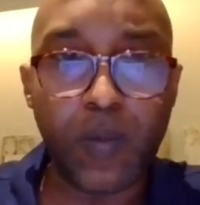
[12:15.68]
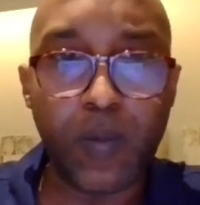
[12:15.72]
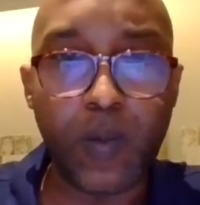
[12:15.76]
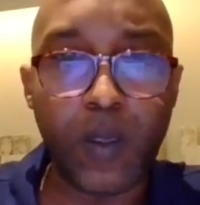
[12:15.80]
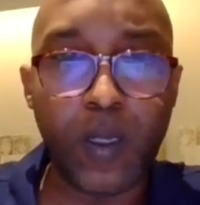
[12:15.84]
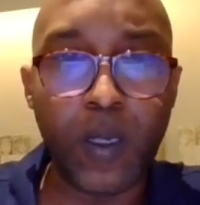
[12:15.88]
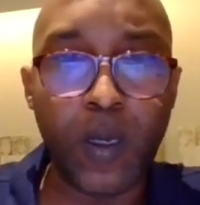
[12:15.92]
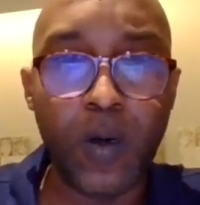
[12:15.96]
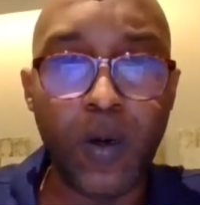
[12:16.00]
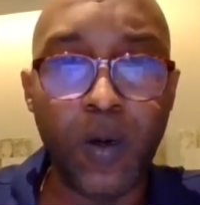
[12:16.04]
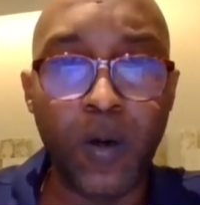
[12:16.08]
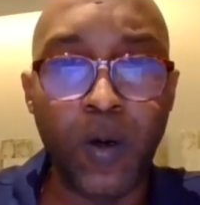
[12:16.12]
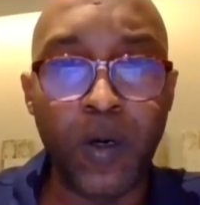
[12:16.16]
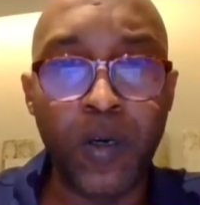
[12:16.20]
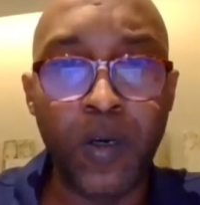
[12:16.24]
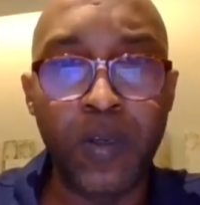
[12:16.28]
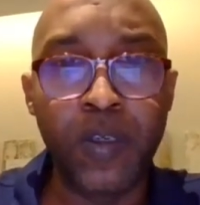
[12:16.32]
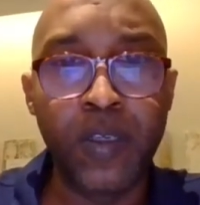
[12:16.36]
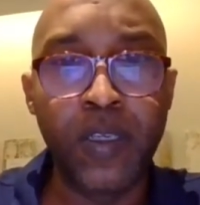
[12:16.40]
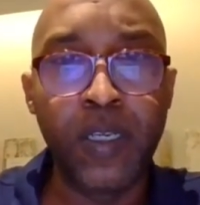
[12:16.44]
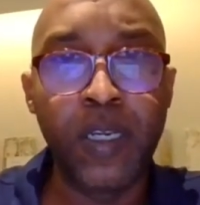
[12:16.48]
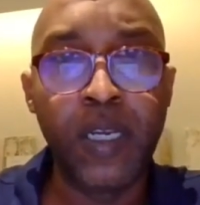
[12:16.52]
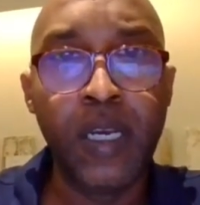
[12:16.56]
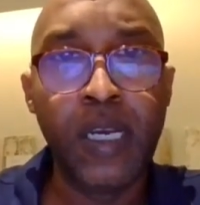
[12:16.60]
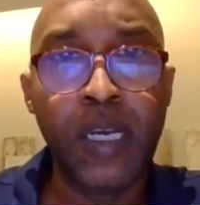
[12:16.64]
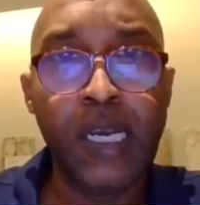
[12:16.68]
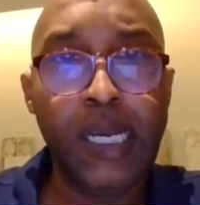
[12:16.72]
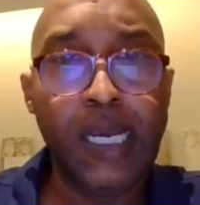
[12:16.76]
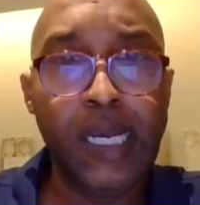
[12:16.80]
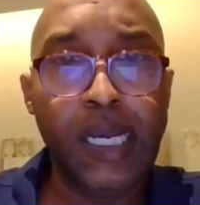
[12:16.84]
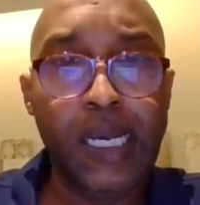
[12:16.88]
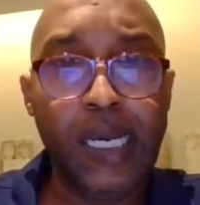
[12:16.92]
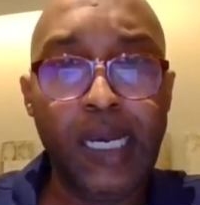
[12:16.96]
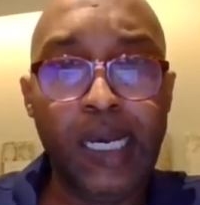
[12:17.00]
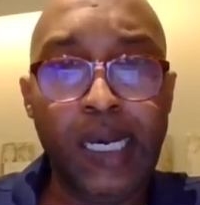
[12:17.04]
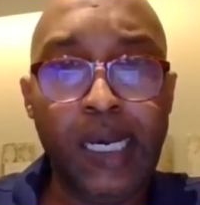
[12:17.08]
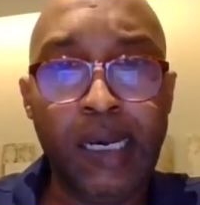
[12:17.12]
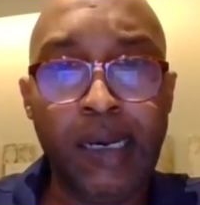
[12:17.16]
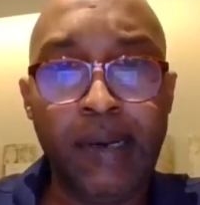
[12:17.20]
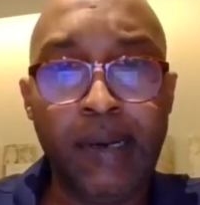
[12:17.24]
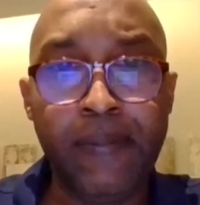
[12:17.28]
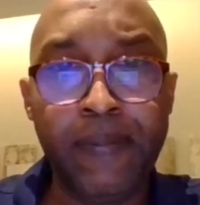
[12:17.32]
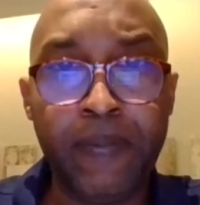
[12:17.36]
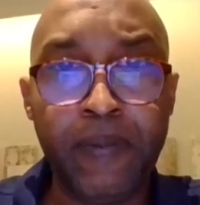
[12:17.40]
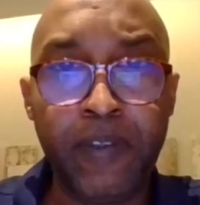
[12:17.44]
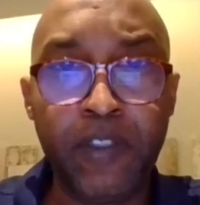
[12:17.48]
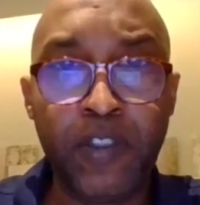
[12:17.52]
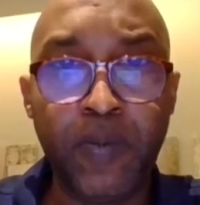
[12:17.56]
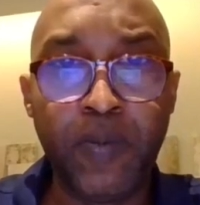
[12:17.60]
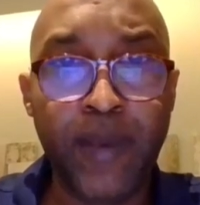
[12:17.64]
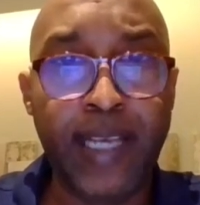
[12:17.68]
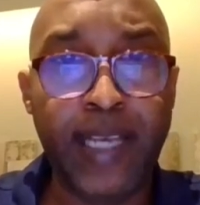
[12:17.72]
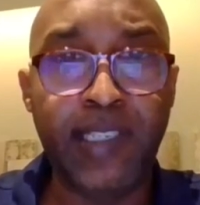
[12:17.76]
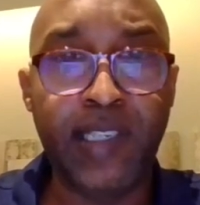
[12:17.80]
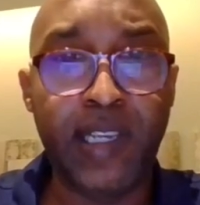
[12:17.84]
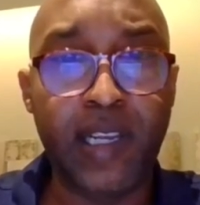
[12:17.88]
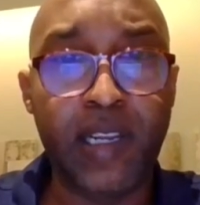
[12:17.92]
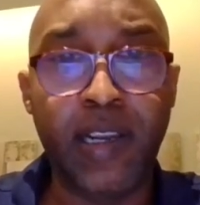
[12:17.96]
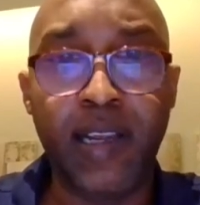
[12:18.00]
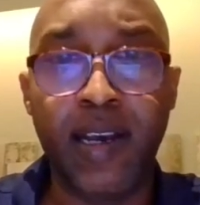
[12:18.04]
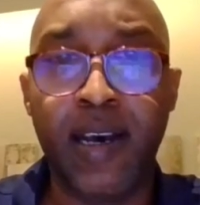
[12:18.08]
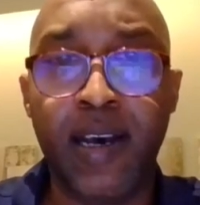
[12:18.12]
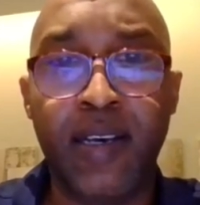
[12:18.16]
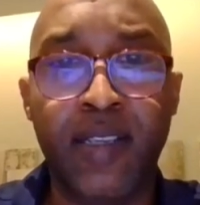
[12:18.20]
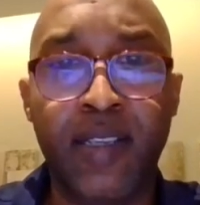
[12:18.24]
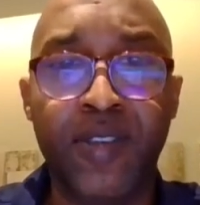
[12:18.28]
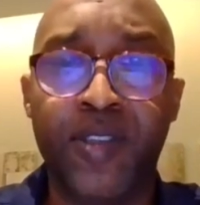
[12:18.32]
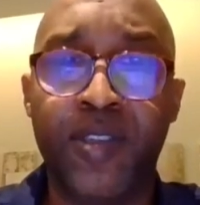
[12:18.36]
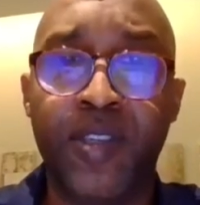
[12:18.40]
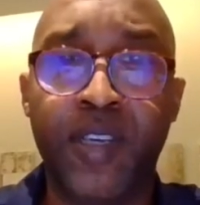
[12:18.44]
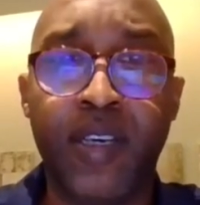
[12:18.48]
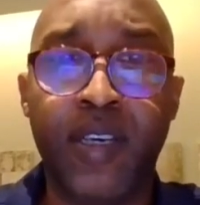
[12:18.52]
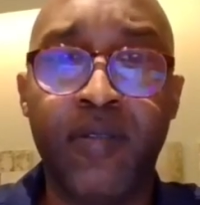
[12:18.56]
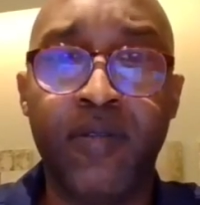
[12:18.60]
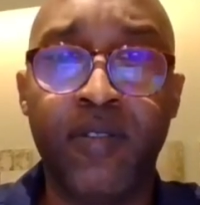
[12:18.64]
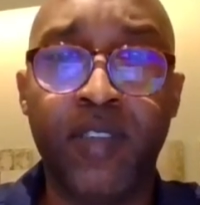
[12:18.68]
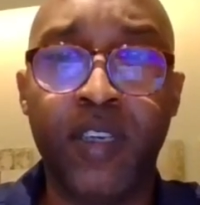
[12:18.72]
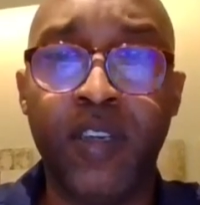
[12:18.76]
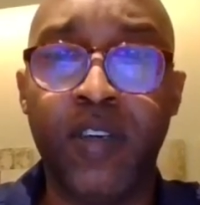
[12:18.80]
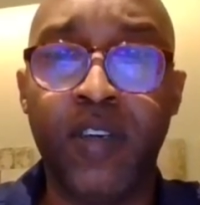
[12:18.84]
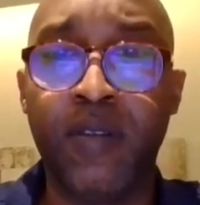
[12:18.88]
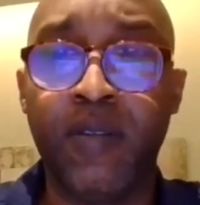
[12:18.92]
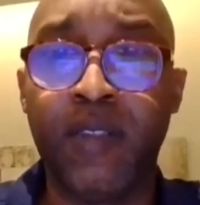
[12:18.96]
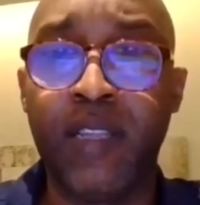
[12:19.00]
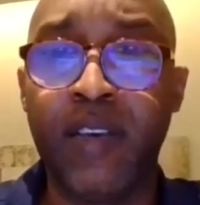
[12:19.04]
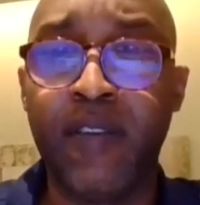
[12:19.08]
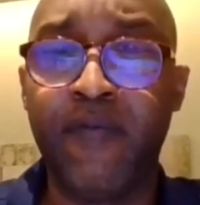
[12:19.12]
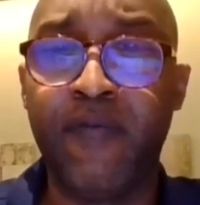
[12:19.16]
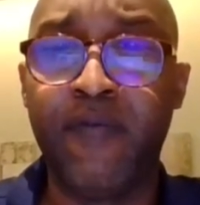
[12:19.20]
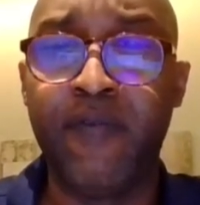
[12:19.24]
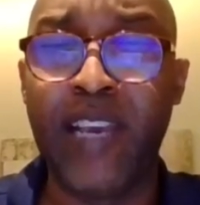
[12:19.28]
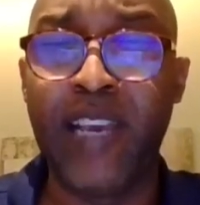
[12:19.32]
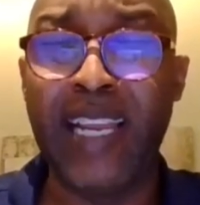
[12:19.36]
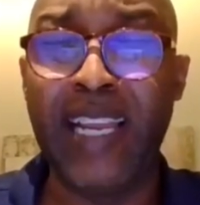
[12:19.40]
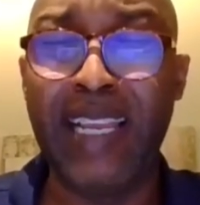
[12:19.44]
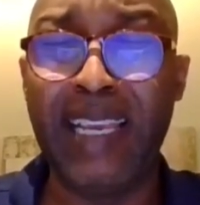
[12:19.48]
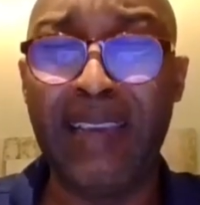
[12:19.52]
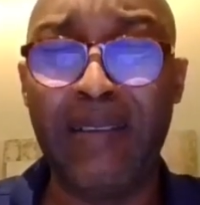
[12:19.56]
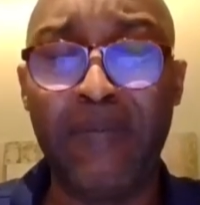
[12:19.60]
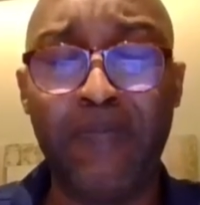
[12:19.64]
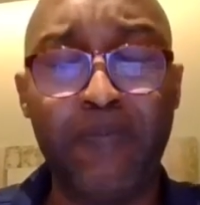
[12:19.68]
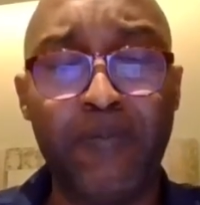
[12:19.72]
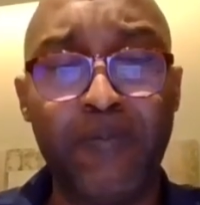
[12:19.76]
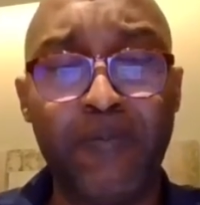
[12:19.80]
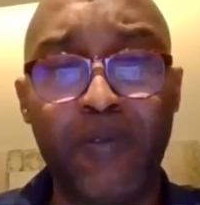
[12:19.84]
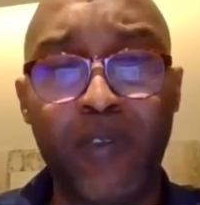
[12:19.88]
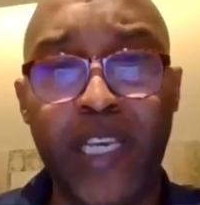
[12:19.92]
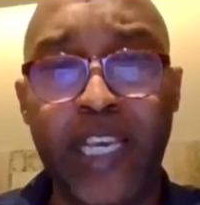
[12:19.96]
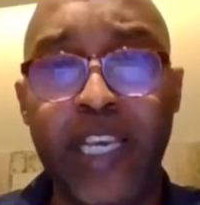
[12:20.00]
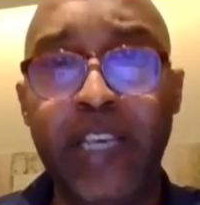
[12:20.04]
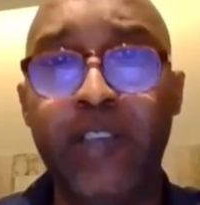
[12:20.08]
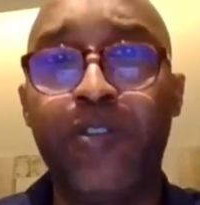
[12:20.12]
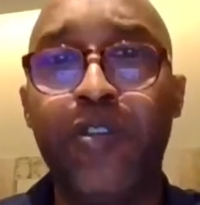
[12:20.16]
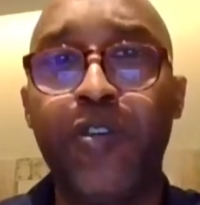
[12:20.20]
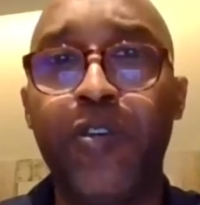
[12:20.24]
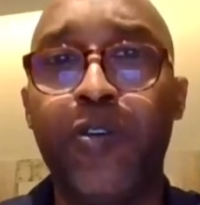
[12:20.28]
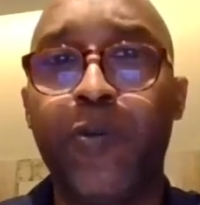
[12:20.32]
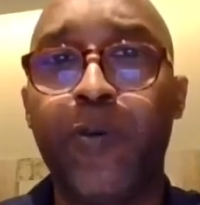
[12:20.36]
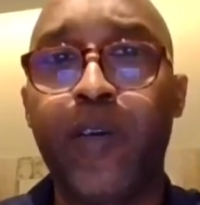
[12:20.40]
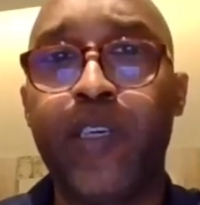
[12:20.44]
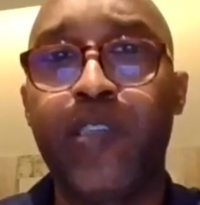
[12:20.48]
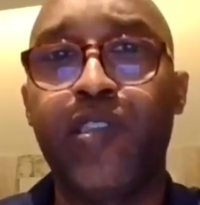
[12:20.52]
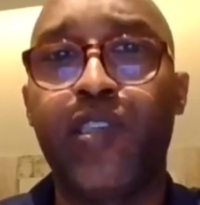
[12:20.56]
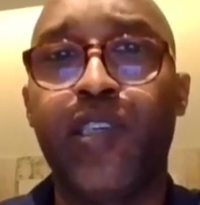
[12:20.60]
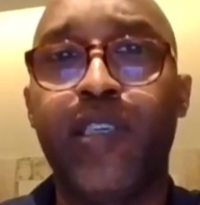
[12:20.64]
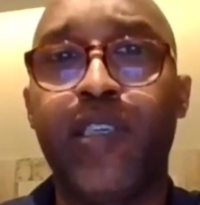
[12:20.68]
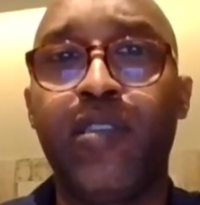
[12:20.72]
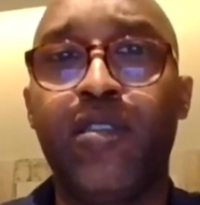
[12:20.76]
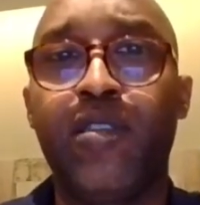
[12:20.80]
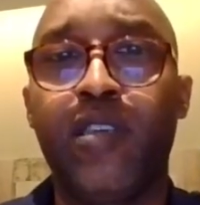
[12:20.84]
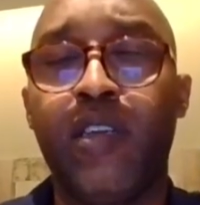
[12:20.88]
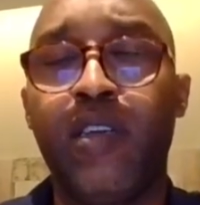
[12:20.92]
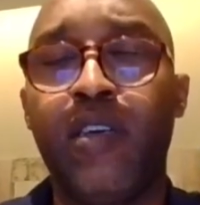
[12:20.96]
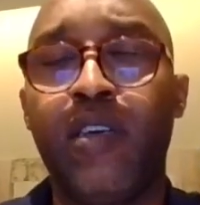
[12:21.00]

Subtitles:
on to basically answer, the very key two questions,